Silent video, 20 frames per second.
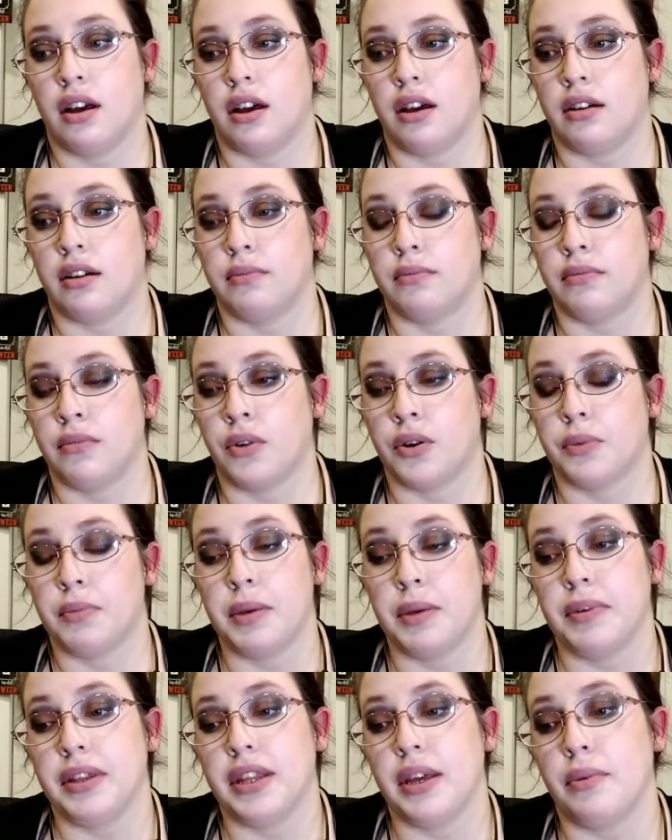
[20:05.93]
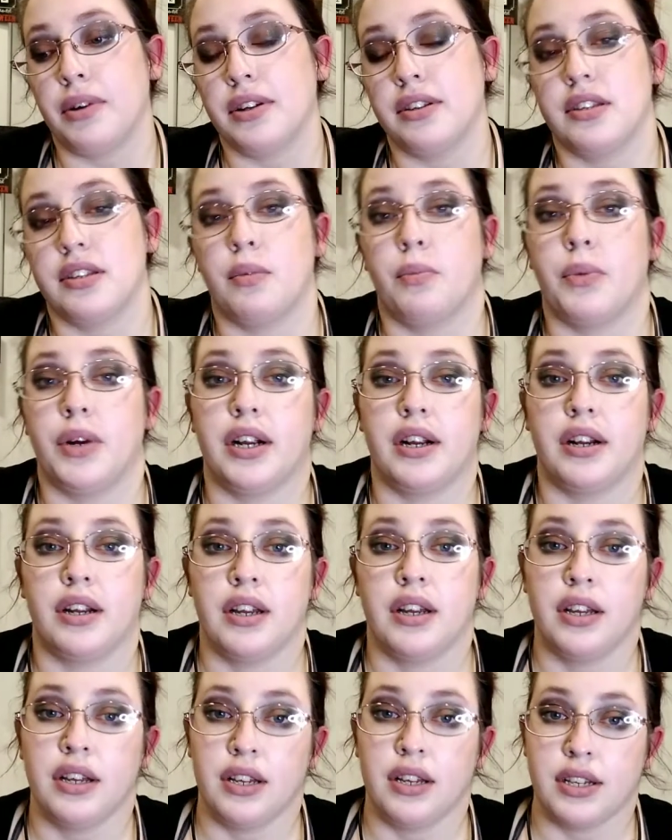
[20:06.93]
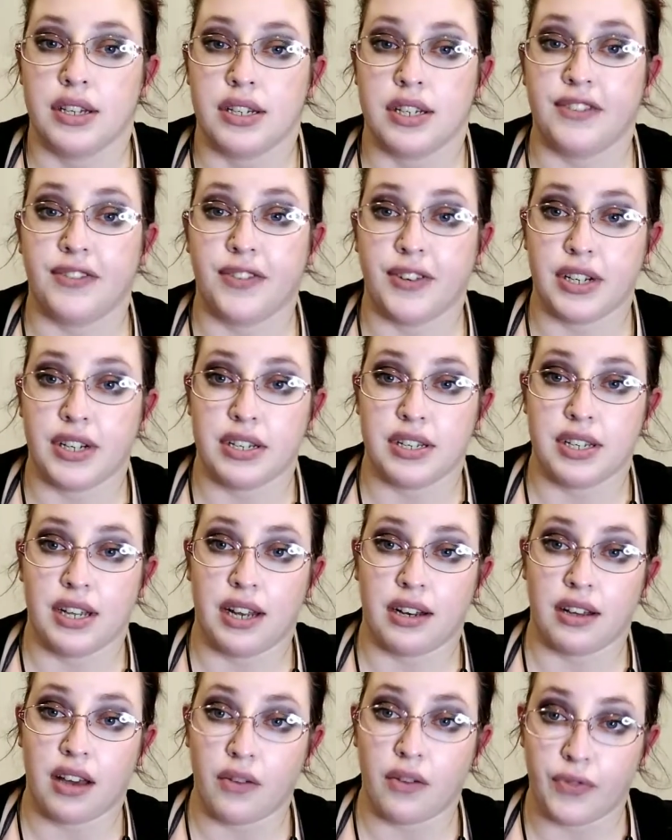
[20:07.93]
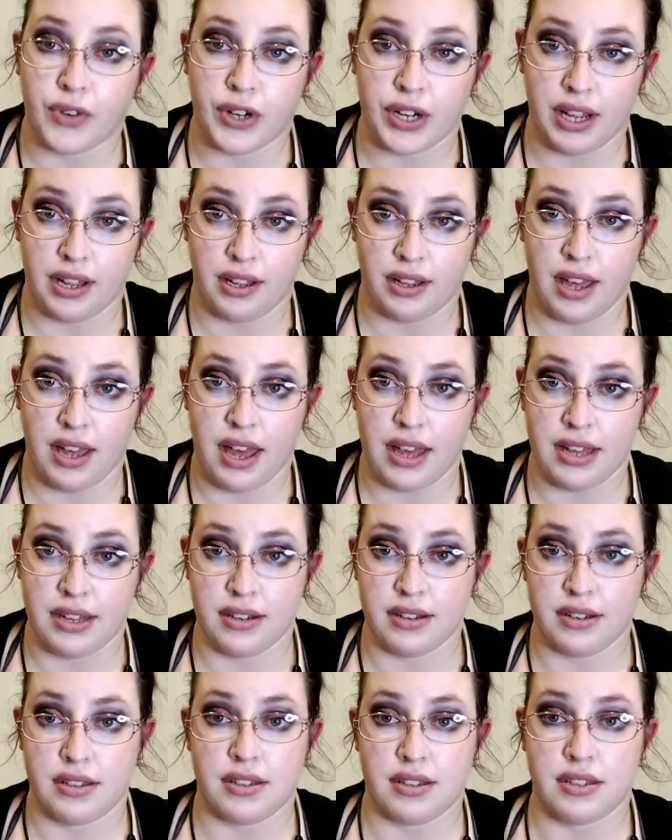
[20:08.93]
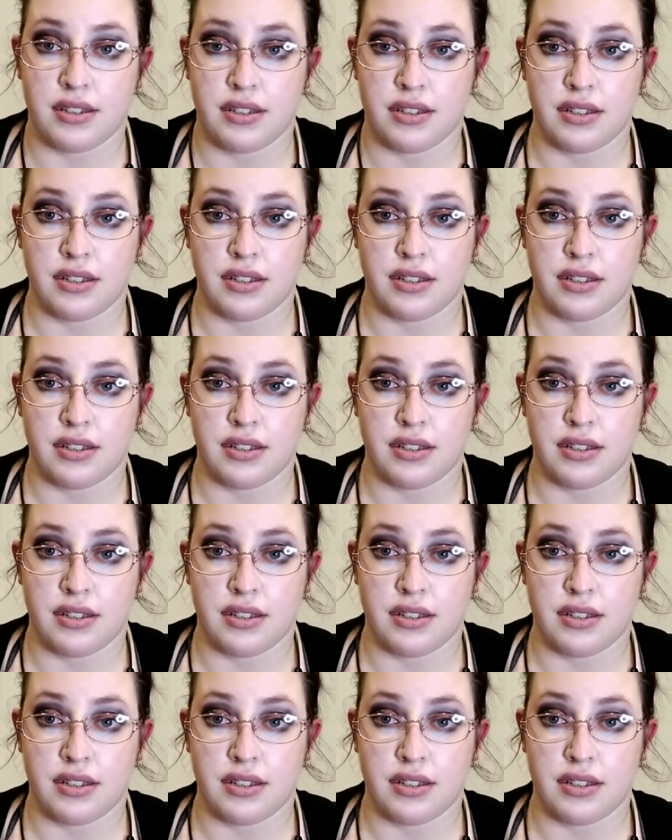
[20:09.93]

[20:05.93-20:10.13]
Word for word: um, or maybe they want somewhere different and comforting and,